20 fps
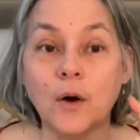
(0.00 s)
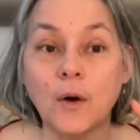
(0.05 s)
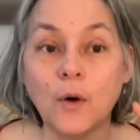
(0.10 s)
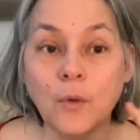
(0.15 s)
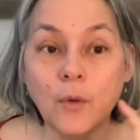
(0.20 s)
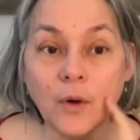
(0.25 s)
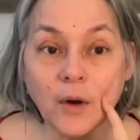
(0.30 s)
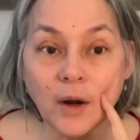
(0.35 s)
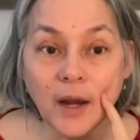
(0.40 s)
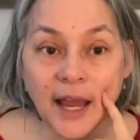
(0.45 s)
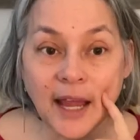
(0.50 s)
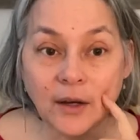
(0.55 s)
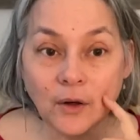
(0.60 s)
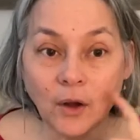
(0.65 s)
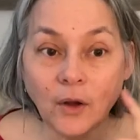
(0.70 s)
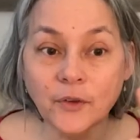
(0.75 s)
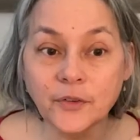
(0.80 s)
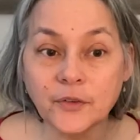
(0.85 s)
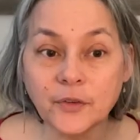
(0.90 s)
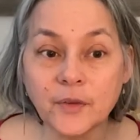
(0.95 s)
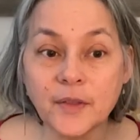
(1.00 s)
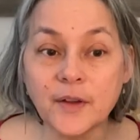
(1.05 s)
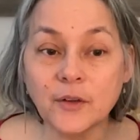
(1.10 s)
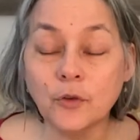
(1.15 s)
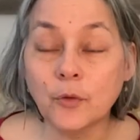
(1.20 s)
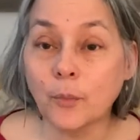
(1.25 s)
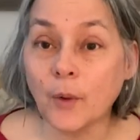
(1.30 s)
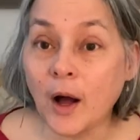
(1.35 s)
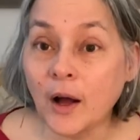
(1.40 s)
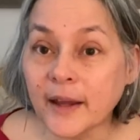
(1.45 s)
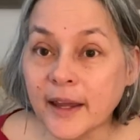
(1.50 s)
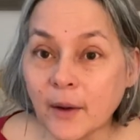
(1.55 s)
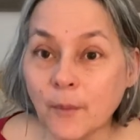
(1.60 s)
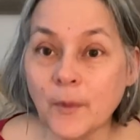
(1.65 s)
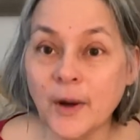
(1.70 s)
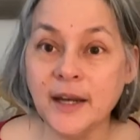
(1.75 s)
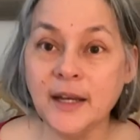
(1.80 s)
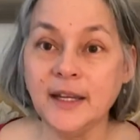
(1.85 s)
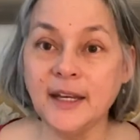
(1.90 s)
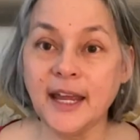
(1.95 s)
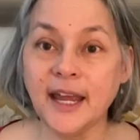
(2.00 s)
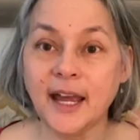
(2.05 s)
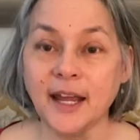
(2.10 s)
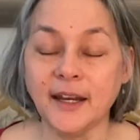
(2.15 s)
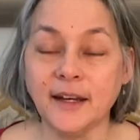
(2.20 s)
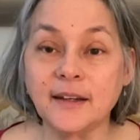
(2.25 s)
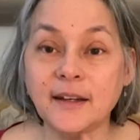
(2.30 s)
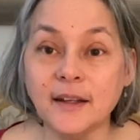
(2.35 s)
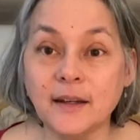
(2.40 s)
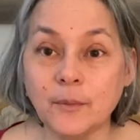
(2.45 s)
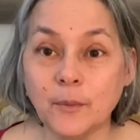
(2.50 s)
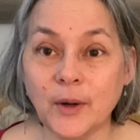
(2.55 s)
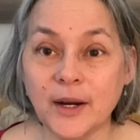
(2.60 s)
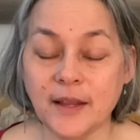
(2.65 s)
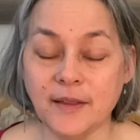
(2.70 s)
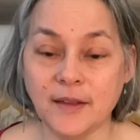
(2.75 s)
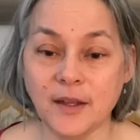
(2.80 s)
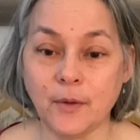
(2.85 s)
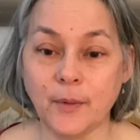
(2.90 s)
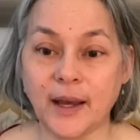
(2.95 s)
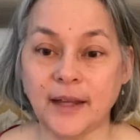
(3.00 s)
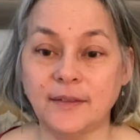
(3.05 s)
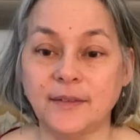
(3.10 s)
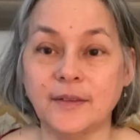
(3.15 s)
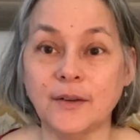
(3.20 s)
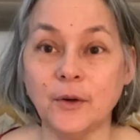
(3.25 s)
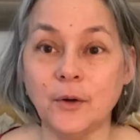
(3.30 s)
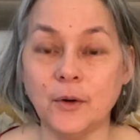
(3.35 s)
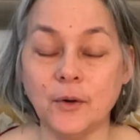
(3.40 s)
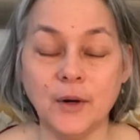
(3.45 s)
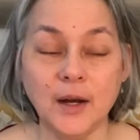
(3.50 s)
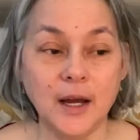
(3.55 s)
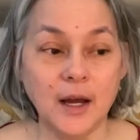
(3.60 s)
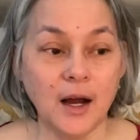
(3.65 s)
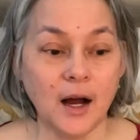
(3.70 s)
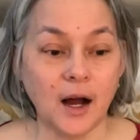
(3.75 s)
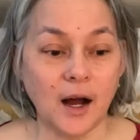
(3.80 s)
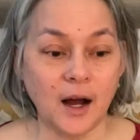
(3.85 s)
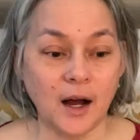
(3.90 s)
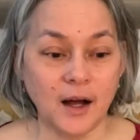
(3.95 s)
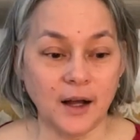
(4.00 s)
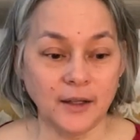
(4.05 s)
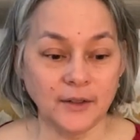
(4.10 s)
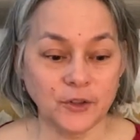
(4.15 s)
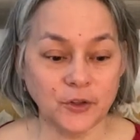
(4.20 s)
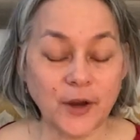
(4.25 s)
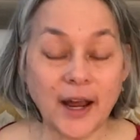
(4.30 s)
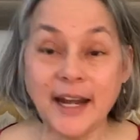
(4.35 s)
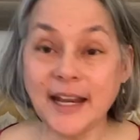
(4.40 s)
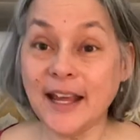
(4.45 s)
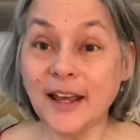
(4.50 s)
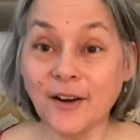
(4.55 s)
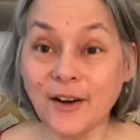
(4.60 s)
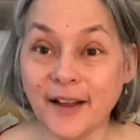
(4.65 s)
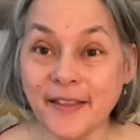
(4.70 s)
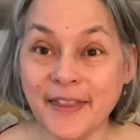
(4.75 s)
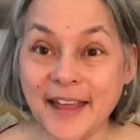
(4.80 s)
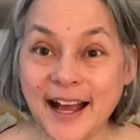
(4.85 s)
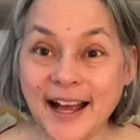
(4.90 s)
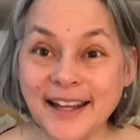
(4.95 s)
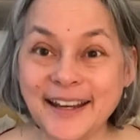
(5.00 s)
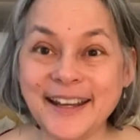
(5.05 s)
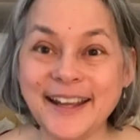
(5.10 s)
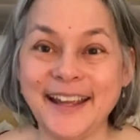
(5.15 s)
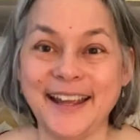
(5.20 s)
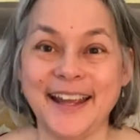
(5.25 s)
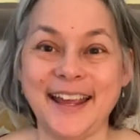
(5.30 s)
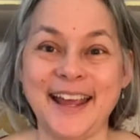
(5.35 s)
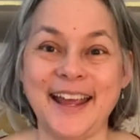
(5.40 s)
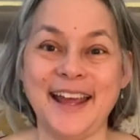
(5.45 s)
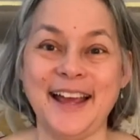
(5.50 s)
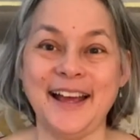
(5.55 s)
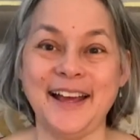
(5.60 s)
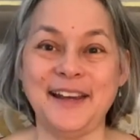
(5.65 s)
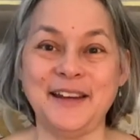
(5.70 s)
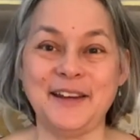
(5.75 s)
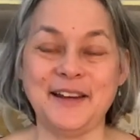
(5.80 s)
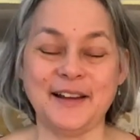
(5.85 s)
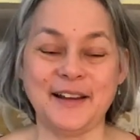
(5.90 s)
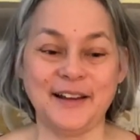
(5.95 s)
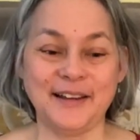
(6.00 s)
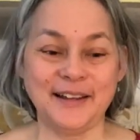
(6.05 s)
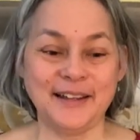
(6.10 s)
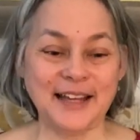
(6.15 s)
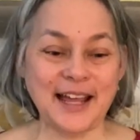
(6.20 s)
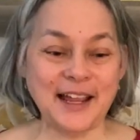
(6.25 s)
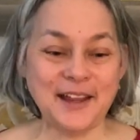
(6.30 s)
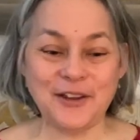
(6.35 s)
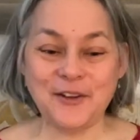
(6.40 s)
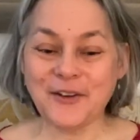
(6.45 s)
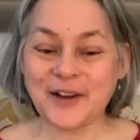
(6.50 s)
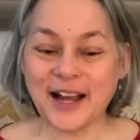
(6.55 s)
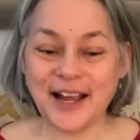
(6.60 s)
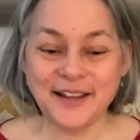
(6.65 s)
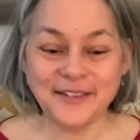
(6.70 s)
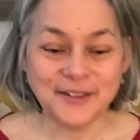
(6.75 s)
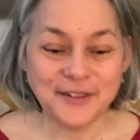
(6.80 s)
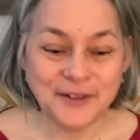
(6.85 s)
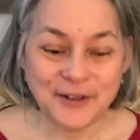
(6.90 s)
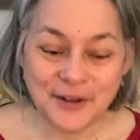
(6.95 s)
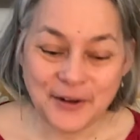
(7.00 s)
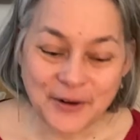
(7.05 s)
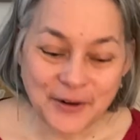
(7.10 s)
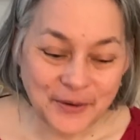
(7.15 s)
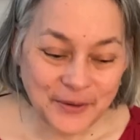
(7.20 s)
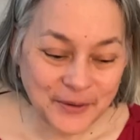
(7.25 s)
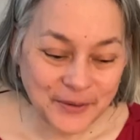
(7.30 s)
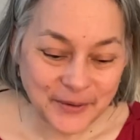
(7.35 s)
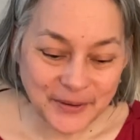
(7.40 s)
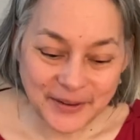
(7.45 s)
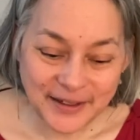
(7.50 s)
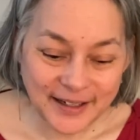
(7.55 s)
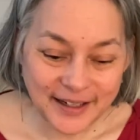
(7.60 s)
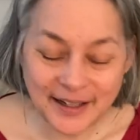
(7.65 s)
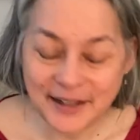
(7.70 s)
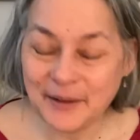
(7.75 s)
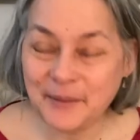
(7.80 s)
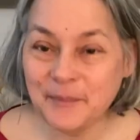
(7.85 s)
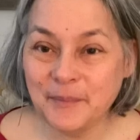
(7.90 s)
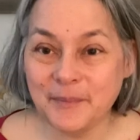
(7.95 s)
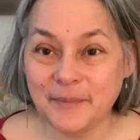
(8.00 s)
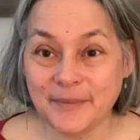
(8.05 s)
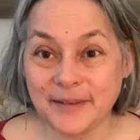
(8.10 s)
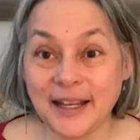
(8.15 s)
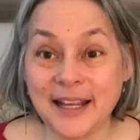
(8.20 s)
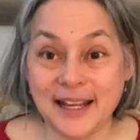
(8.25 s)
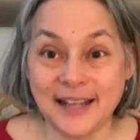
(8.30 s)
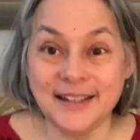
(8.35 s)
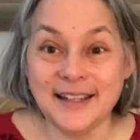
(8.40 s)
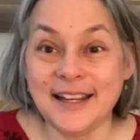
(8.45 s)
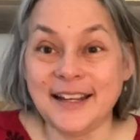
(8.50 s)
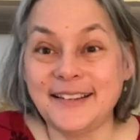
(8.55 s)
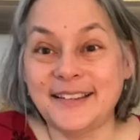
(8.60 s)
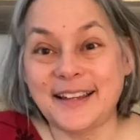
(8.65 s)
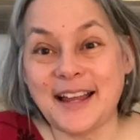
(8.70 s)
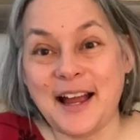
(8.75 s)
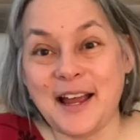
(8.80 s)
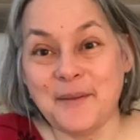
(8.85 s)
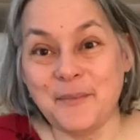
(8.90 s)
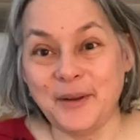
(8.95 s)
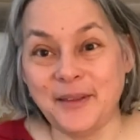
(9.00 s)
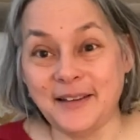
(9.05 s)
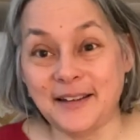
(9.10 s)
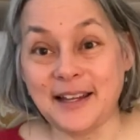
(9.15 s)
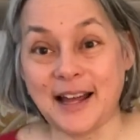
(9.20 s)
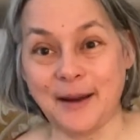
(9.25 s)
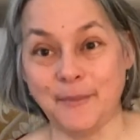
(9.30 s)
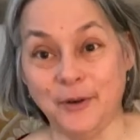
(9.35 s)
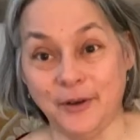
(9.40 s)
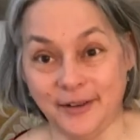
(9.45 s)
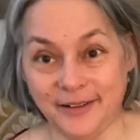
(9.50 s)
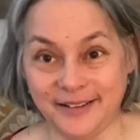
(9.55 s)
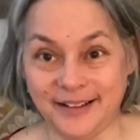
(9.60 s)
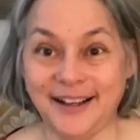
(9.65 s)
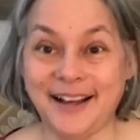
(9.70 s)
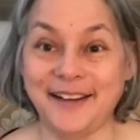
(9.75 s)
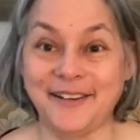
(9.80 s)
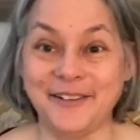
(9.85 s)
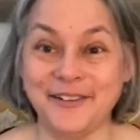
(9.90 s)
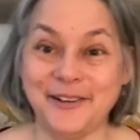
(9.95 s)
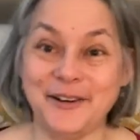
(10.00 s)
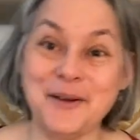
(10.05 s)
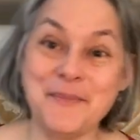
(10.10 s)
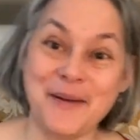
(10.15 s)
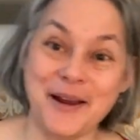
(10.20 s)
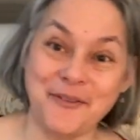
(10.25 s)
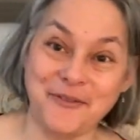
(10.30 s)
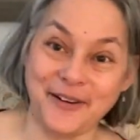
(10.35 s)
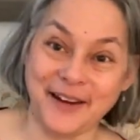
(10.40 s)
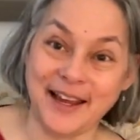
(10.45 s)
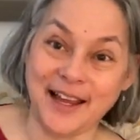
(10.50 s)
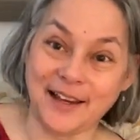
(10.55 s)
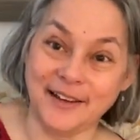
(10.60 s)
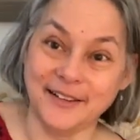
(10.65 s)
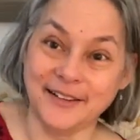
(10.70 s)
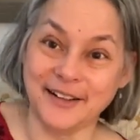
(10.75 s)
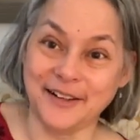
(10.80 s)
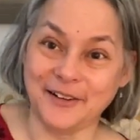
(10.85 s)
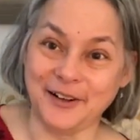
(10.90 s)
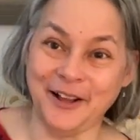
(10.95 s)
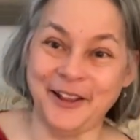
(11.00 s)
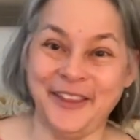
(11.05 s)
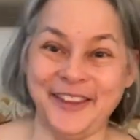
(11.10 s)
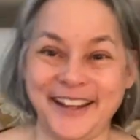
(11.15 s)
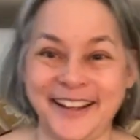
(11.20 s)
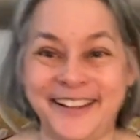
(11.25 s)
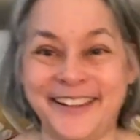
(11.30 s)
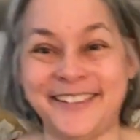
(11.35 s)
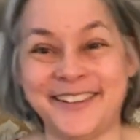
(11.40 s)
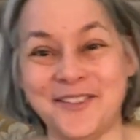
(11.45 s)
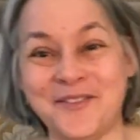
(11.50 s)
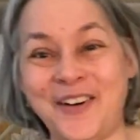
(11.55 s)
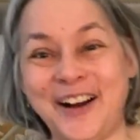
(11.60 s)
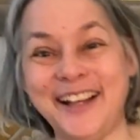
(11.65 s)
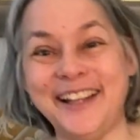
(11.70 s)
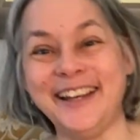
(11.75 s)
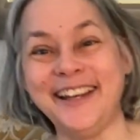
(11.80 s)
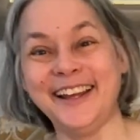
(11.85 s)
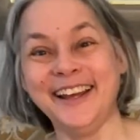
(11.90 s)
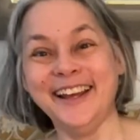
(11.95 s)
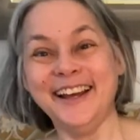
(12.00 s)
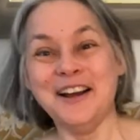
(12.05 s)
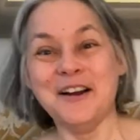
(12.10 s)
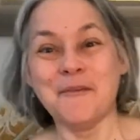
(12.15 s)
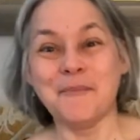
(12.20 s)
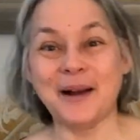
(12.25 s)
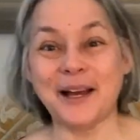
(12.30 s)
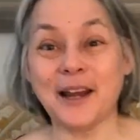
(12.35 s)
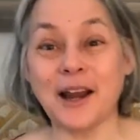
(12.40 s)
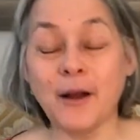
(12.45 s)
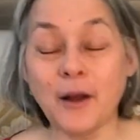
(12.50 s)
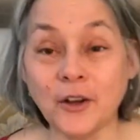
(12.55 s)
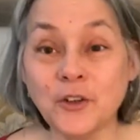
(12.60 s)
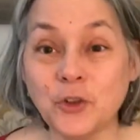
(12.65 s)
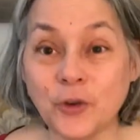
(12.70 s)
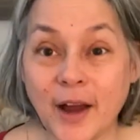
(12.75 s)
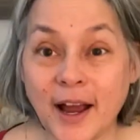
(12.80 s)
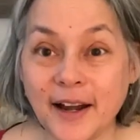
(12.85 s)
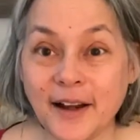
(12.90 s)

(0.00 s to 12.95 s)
I'll get one in Canada and one in the US. So I'll try to get on that and let you guys know like next time or the time, or I don't know, I might forget, look at all these, but I'll try